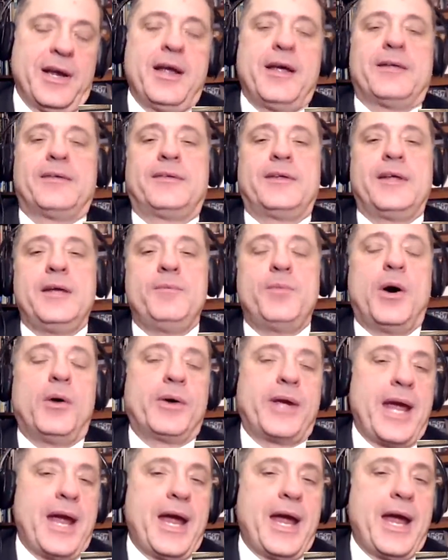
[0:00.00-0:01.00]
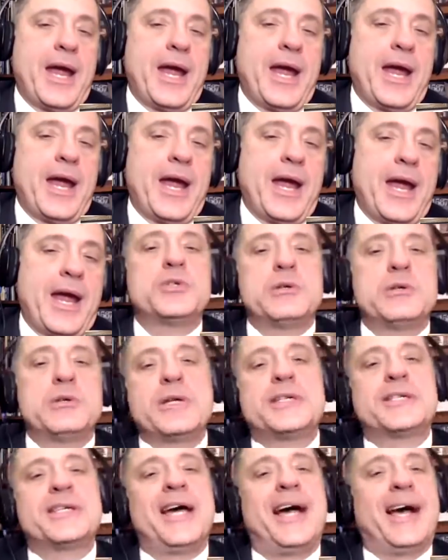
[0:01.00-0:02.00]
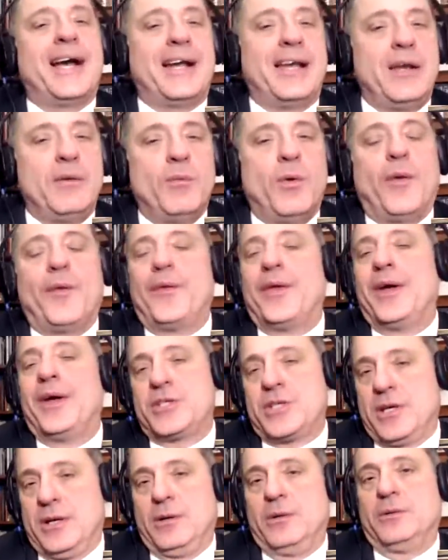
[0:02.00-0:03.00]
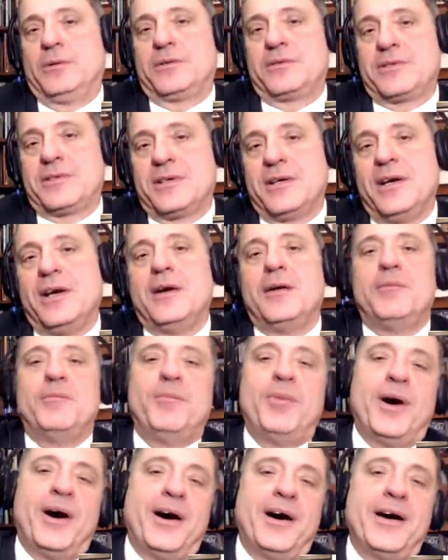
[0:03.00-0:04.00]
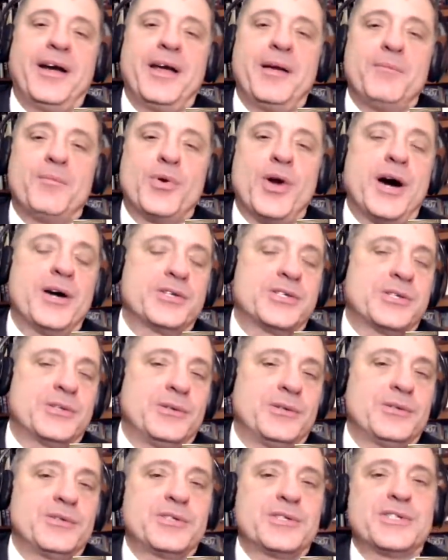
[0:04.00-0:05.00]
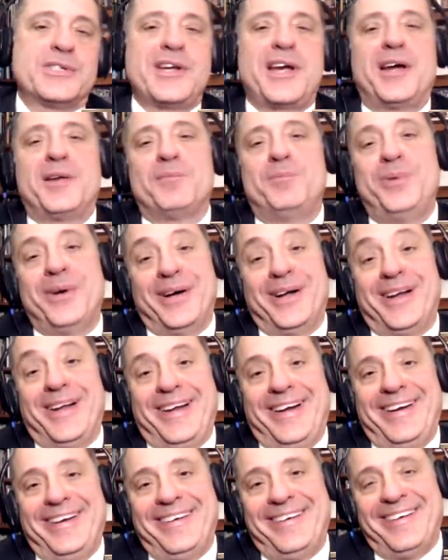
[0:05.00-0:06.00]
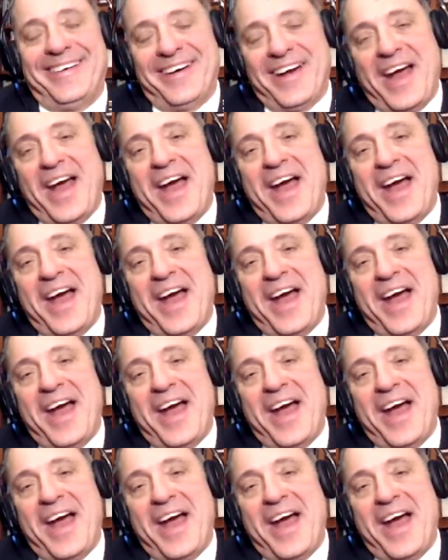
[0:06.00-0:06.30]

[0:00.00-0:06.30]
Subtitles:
the Bulgarians will do exactly what they're told. by Brussels and Berlin